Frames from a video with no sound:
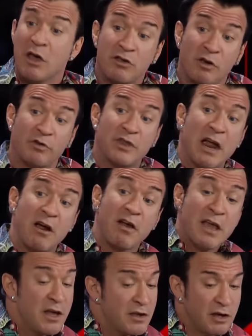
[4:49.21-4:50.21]
So there,
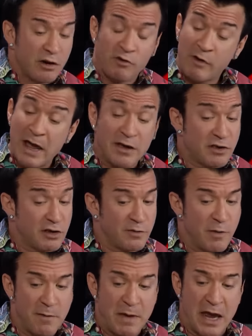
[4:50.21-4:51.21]
you know, Greg is a
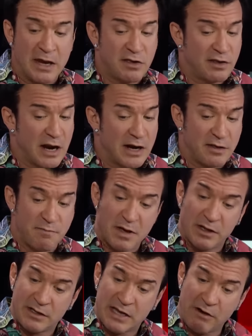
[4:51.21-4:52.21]
smart man. He studies
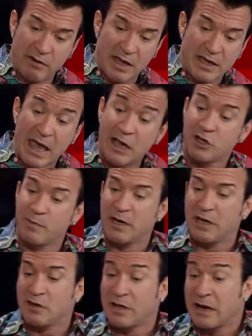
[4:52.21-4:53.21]
military engagement.
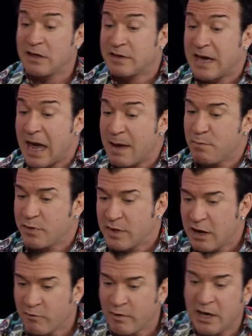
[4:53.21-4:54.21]
He studies game
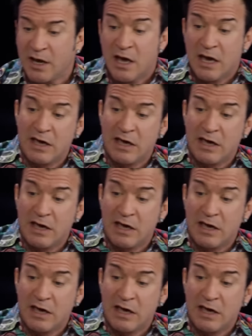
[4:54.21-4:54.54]
theory.